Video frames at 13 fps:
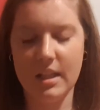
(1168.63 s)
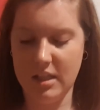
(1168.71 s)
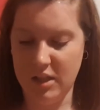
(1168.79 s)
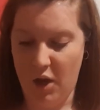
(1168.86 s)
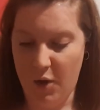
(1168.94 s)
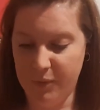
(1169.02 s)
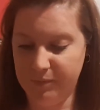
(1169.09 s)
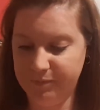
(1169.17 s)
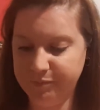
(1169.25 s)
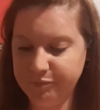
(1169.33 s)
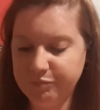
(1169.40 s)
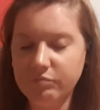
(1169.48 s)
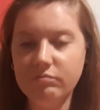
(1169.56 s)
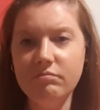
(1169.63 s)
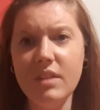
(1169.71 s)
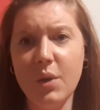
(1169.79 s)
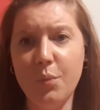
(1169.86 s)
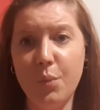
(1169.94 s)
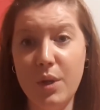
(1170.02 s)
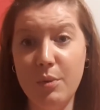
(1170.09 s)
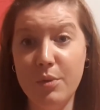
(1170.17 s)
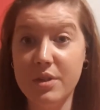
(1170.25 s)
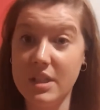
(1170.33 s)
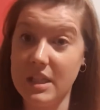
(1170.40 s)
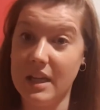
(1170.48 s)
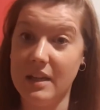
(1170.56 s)
so we will
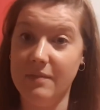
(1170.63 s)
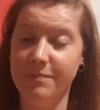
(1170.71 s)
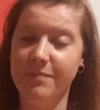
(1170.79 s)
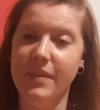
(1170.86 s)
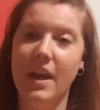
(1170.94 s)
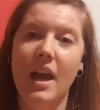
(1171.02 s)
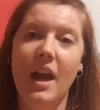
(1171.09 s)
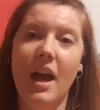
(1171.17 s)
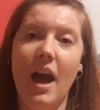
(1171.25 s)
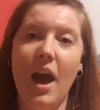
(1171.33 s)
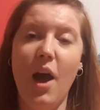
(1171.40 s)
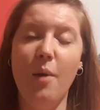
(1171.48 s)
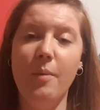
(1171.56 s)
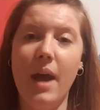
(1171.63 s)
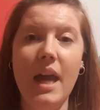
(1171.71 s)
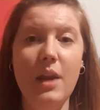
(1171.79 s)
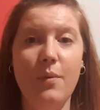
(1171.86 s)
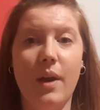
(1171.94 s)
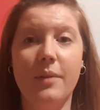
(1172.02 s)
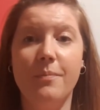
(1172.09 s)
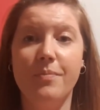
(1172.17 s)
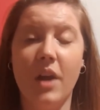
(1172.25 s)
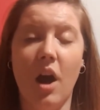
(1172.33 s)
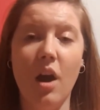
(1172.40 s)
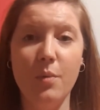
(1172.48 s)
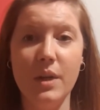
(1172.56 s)
see um, anyway
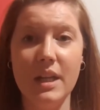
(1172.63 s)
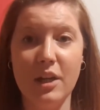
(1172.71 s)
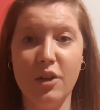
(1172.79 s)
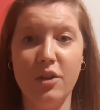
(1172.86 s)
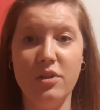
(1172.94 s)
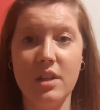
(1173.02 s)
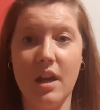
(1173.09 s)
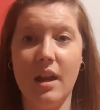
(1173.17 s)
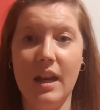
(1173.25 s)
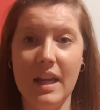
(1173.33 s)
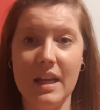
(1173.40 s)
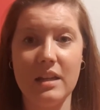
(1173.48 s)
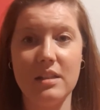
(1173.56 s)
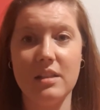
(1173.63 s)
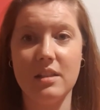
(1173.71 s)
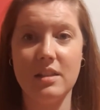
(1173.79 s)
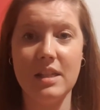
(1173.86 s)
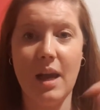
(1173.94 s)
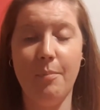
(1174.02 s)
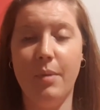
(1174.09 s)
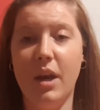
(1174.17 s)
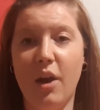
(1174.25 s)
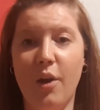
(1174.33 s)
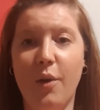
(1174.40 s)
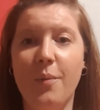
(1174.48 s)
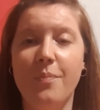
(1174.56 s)
I will include links down
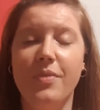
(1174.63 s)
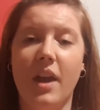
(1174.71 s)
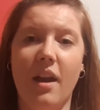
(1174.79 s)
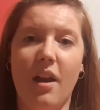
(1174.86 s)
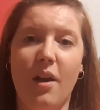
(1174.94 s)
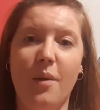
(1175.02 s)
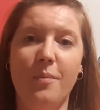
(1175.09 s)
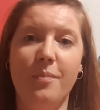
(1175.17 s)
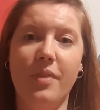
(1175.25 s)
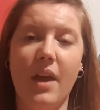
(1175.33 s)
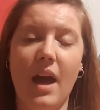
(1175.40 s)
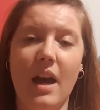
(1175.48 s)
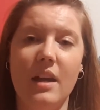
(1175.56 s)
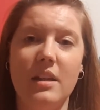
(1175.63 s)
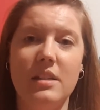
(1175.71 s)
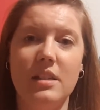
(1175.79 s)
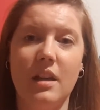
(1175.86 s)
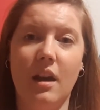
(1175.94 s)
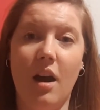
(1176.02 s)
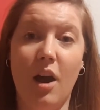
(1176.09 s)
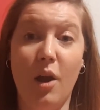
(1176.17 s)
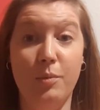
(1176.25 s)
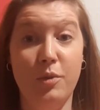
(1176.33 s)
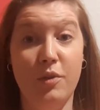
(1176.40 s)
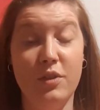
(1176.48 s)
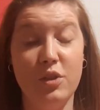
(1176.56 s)
below um, and I
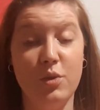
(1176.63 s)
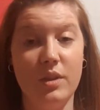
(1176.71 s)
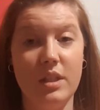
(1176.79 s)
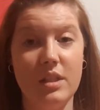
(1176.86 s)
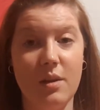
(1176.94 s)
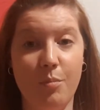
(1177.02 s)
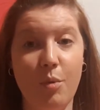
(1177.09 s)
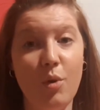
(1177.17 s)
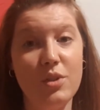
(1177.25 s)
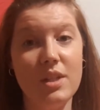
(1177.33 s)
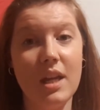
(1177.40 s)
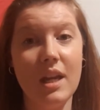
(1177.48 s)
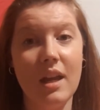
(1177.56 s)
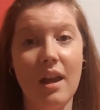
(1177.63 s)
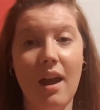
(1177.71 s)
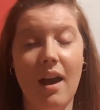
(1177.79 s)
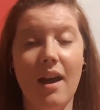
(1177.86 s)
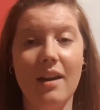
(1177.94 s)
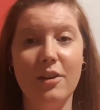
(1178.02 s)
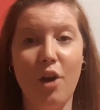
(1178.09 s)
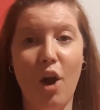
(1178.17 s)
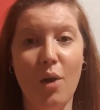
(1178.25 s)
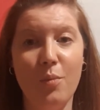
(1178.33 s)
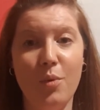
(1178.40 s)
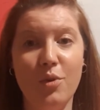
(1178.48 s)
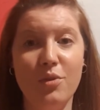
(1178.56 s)
hope you have enjoyed this unboxing and
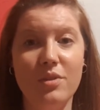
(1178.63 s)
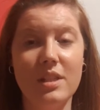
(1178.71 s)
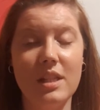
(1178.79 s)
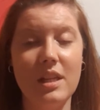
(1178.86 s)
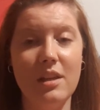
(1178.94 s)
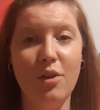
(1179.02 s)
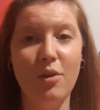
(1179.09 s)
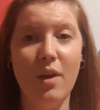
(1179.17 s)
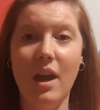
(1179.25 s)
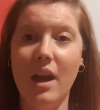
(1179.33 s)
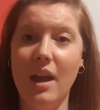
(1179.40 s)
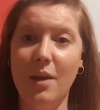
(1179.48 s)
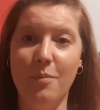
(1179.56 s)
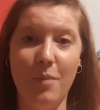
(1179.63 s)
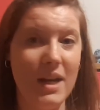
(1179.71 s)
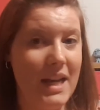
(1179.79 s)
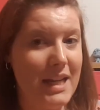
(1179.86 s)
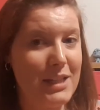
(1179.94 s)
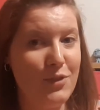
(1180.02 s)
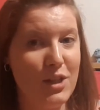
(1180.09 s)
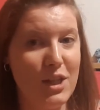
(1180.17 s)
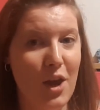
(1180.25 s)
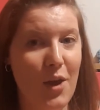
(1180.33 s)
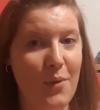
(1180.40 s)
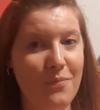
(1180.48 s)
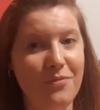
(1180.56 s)
I will see you in my next
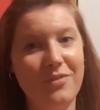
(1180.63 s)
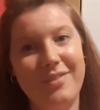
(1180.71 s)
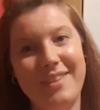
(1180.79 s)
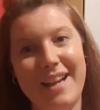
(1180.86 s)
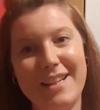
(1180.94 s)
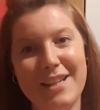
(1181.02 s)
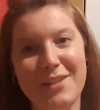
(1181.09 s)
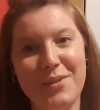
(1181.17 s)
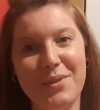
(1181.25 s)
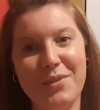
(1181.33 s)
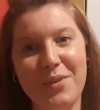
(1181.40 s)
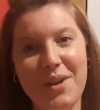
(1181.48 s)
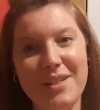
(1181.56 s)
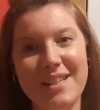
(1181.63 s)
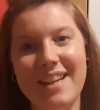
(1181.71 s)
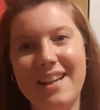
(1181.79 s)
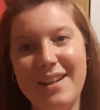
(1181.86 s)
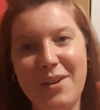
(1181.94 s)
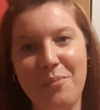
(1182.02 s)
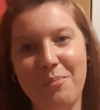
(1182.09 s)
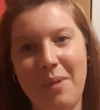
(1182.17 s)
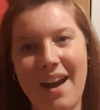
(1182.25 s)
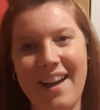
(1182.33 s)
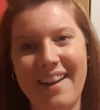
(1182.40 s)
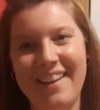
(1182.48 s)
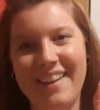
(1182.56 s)
video. Thanks as always for watching.
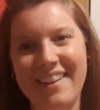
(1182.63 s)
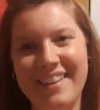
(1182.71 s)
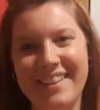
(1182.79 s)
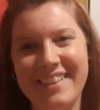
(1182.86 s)
Bye!